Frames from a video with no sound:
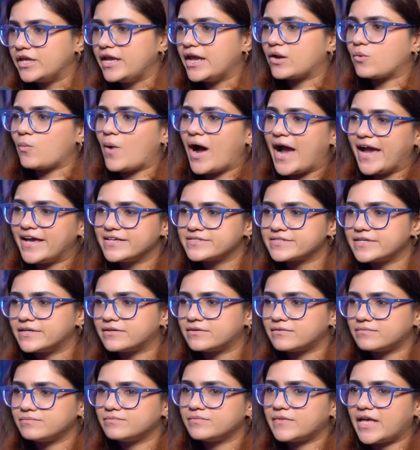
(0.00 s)
and why is it
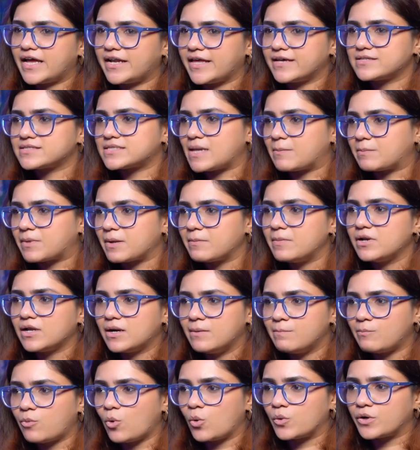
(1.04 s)
an acceptable
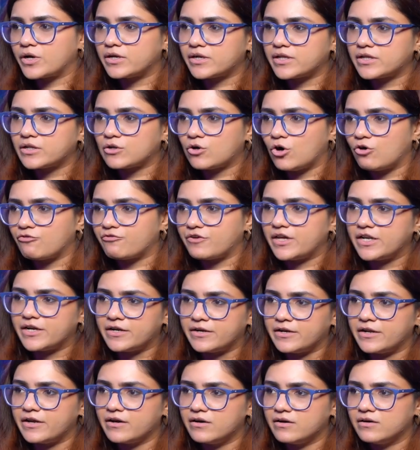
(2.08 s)
component in coffee in
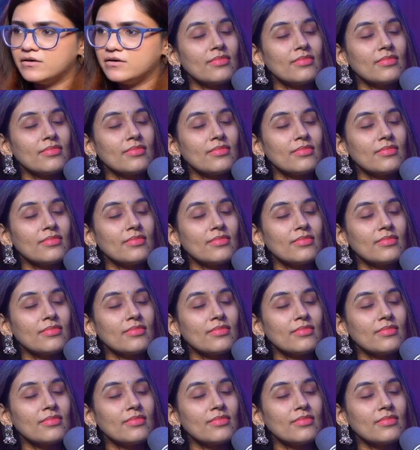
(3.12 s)
India?